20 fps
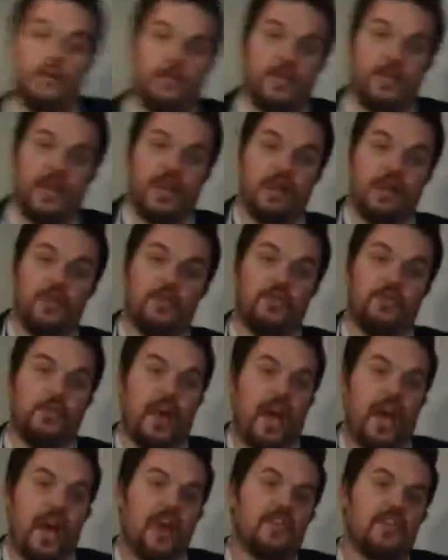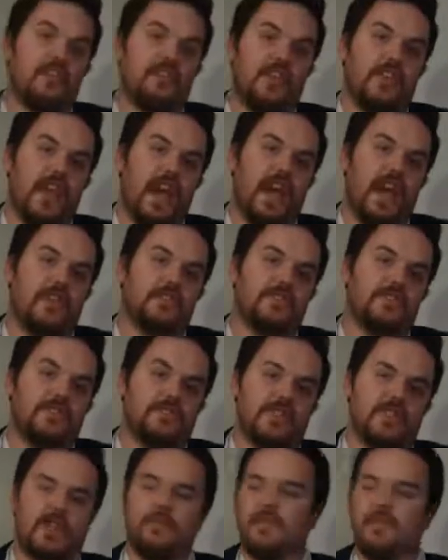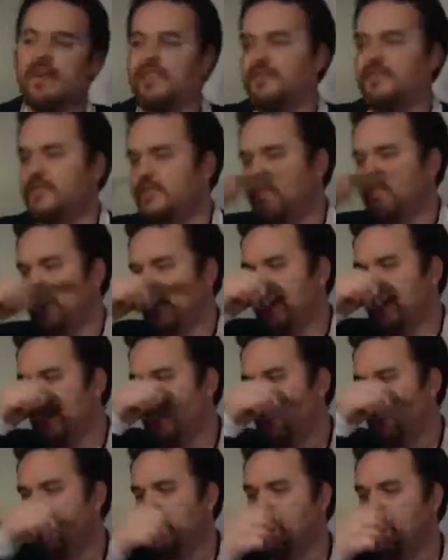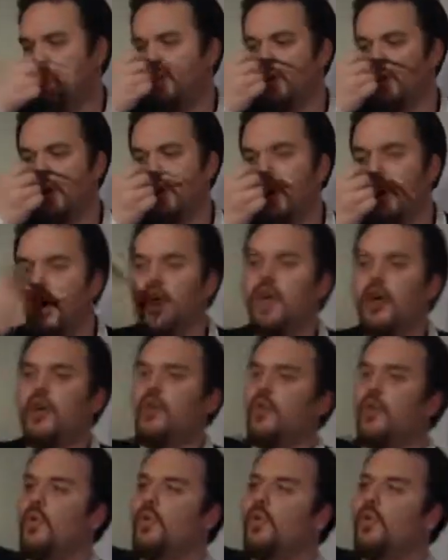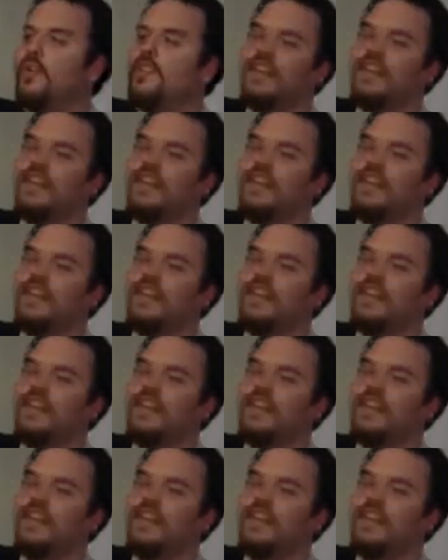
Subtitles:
there, you actually have something that makes you stand out, and people will go, oh,